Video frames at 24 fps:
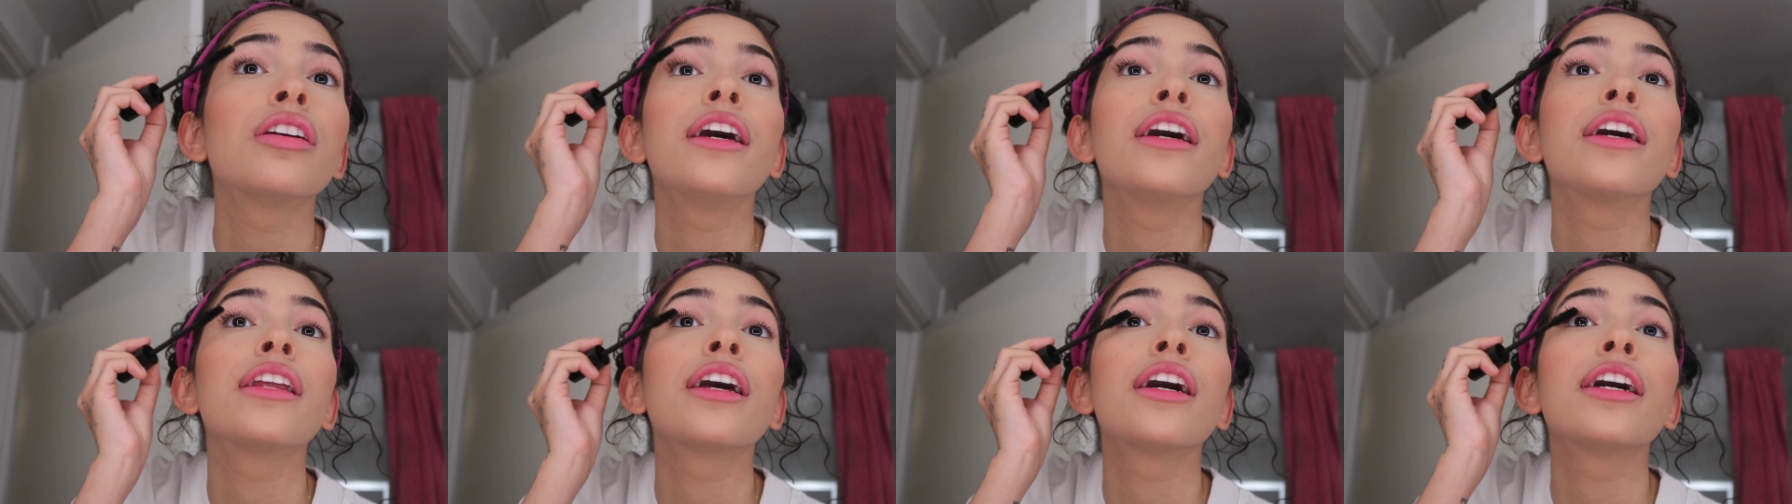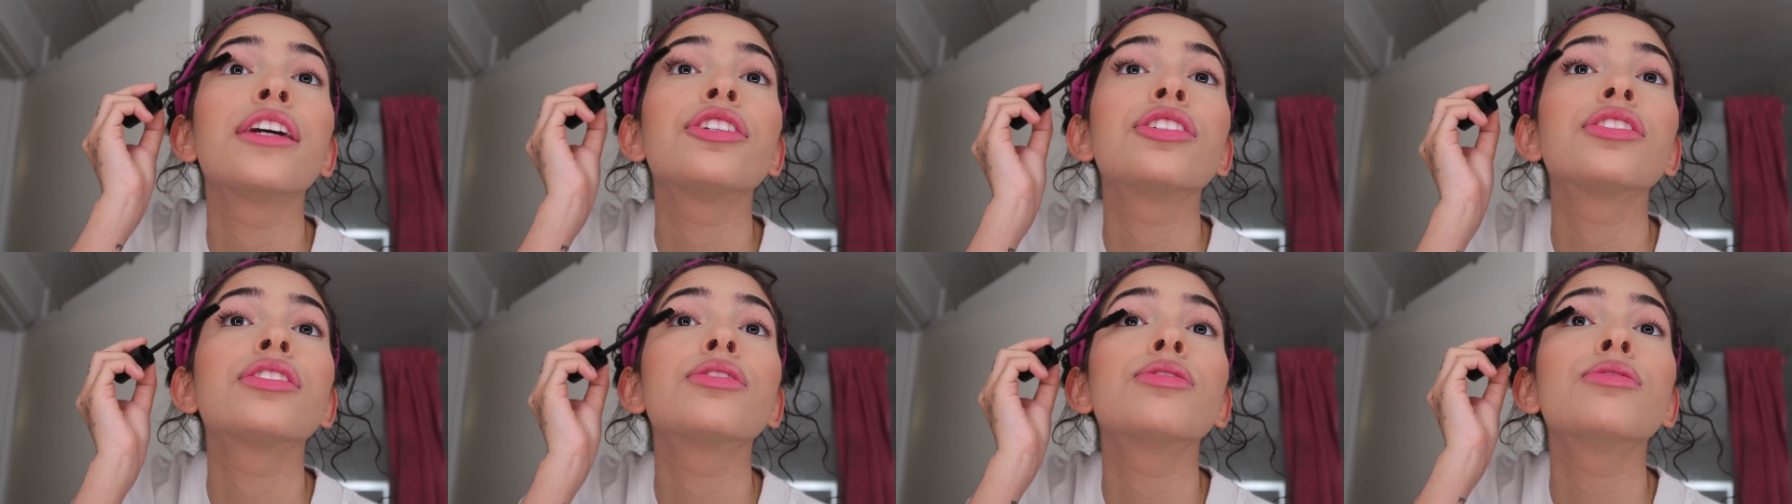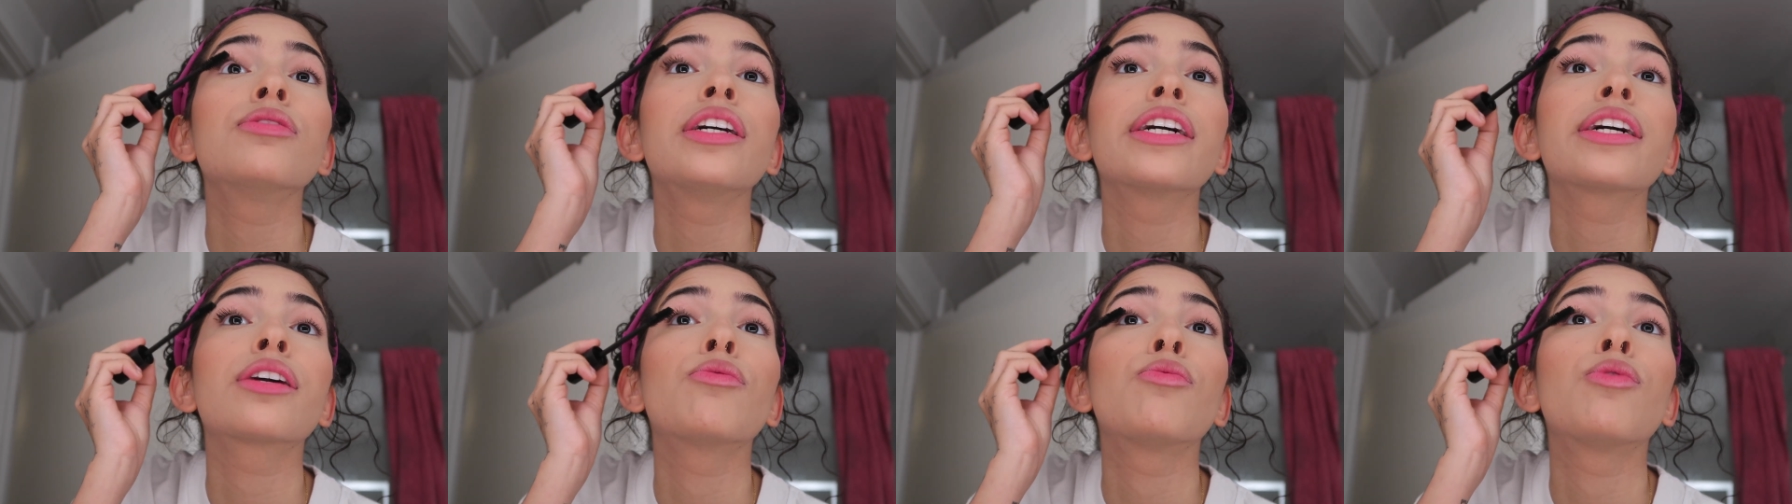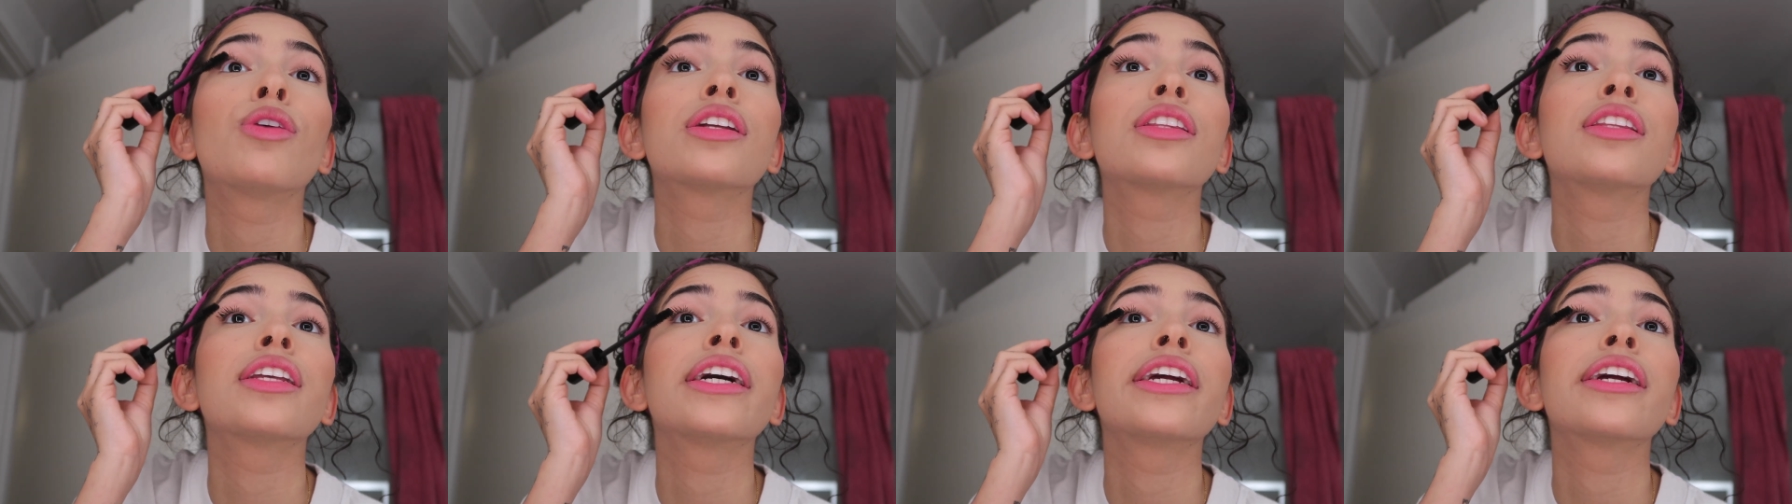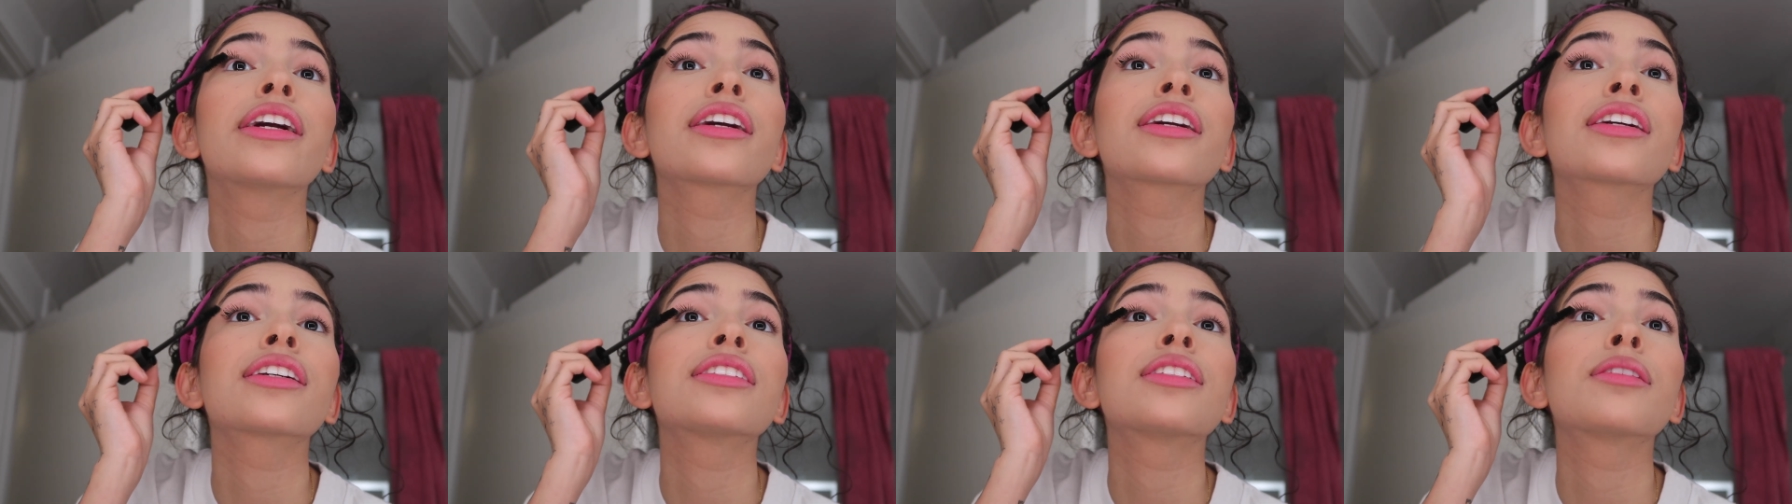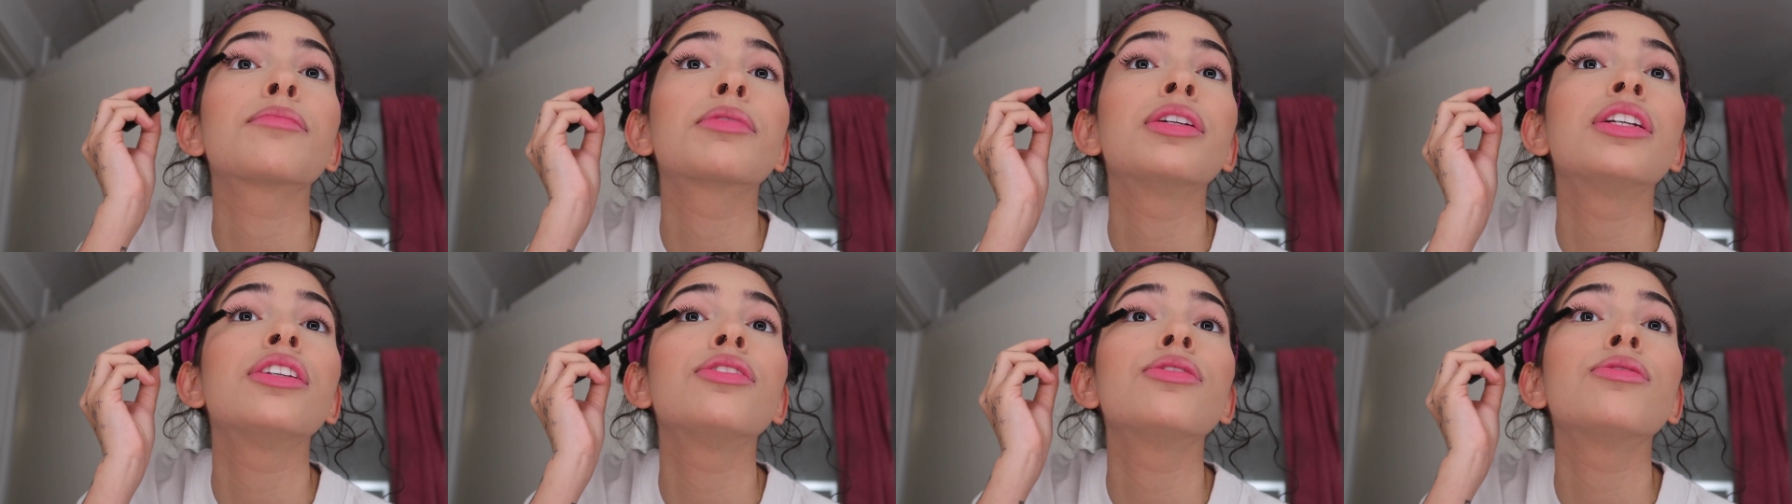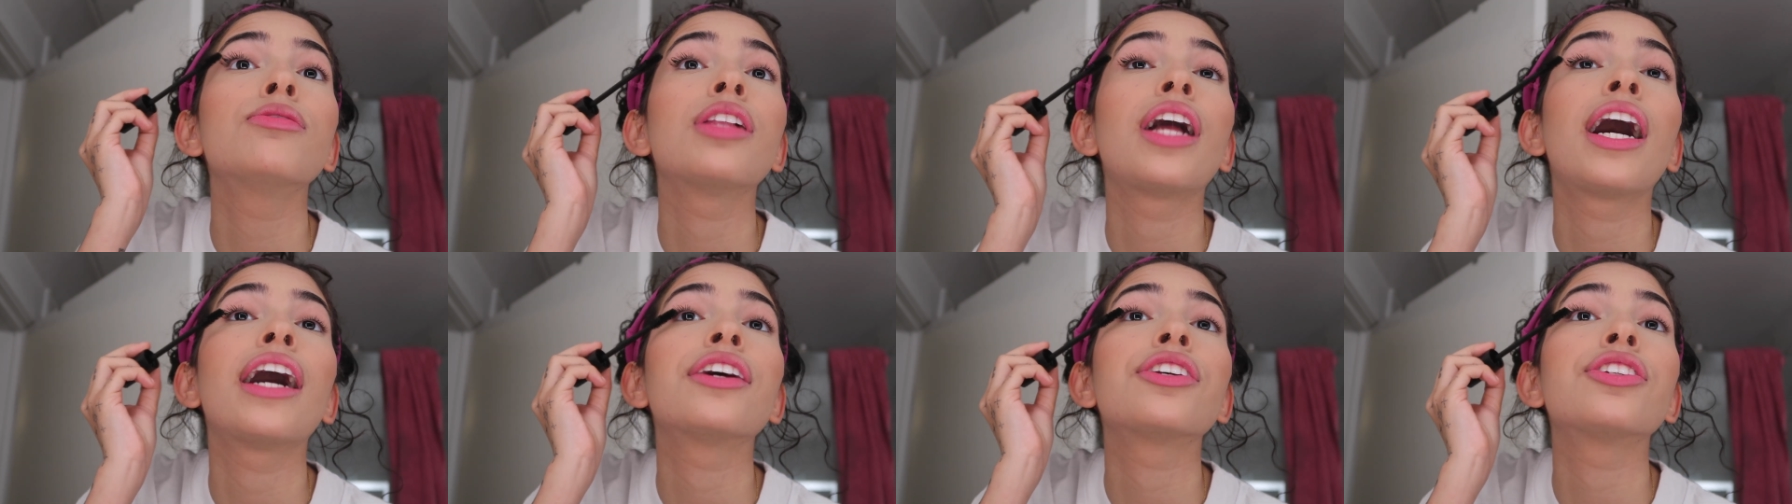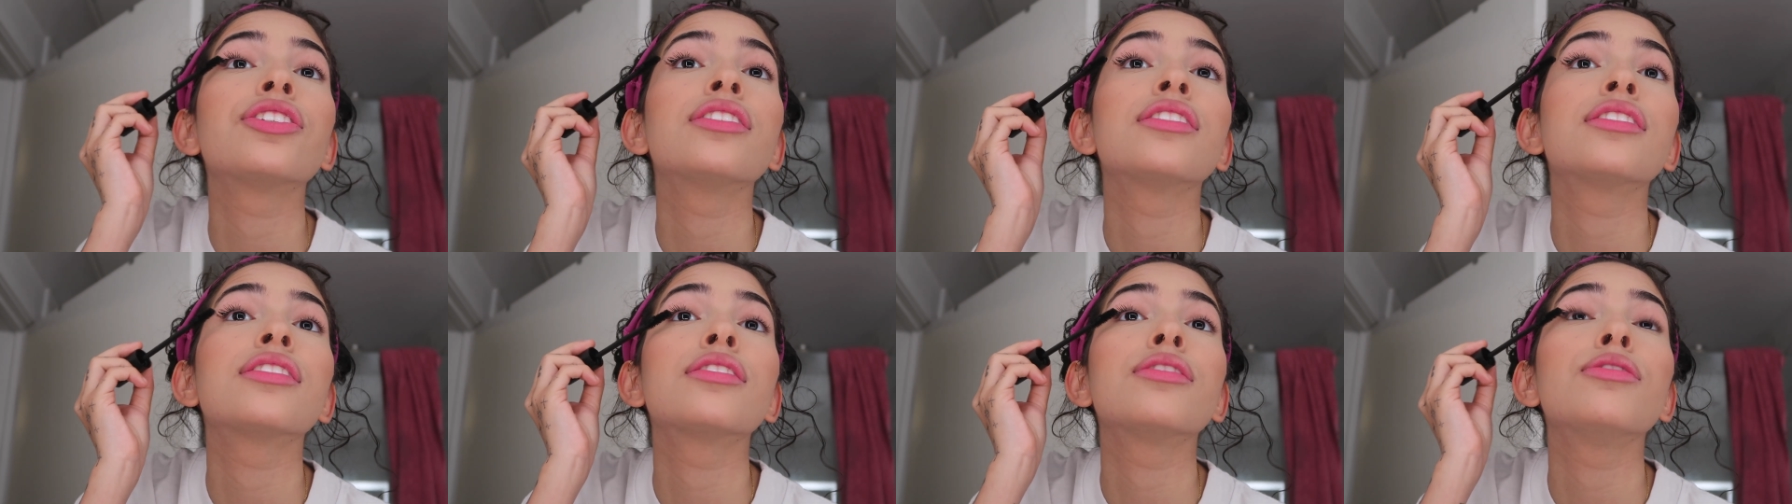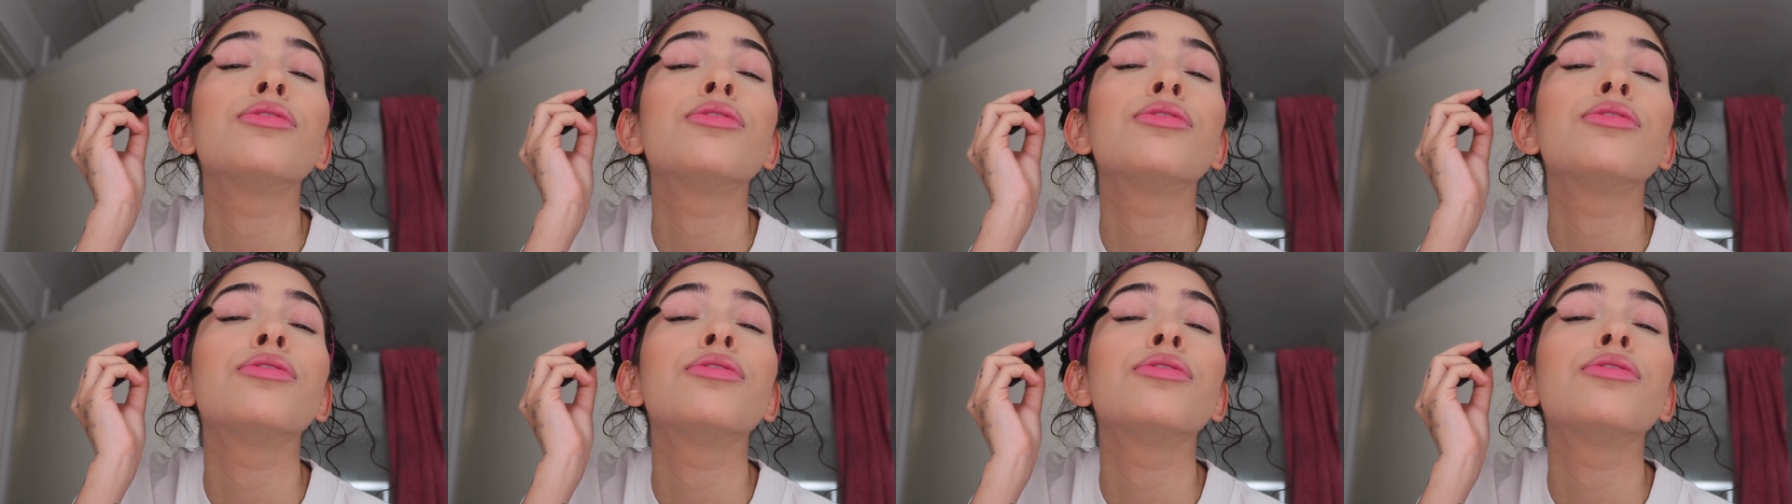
And I just do like one layer because I'm going to do lashes.